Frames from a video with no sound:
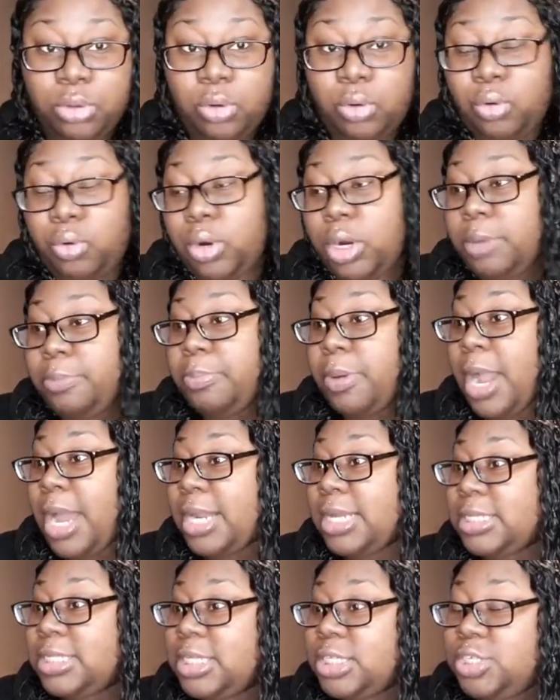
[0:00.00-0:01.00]
or
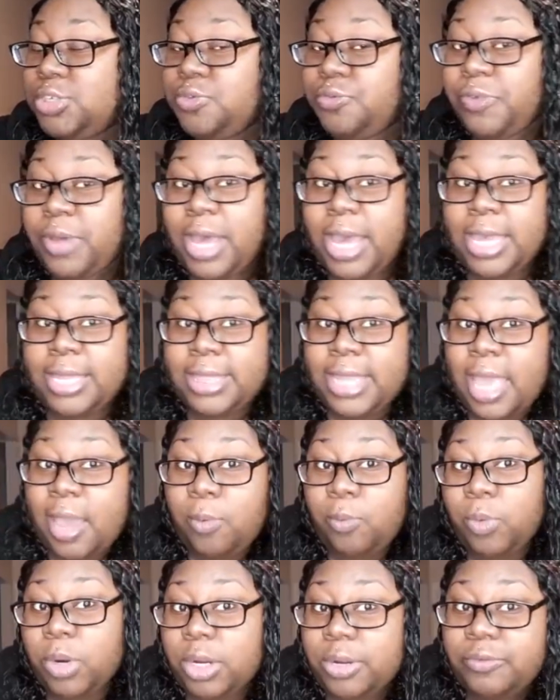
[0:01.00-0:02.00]
products that you find that
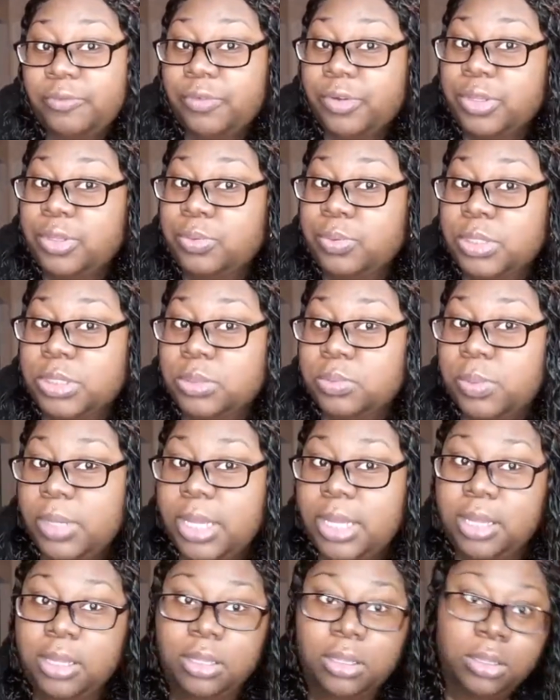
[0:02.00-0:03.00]
work for you as
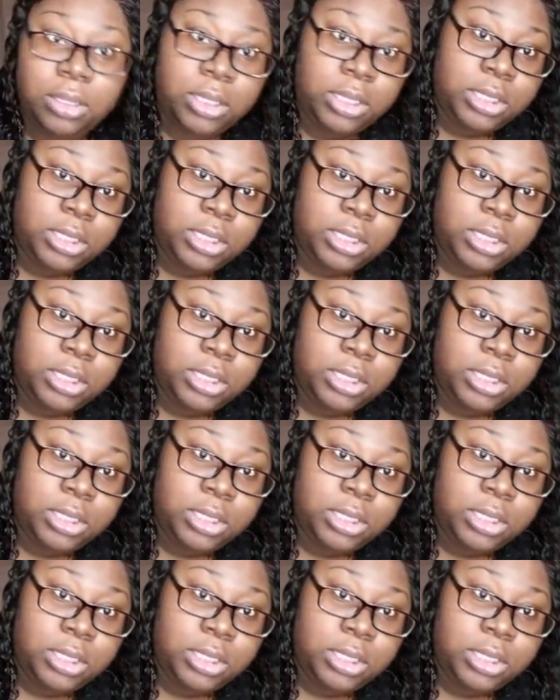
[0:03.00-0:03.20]
well.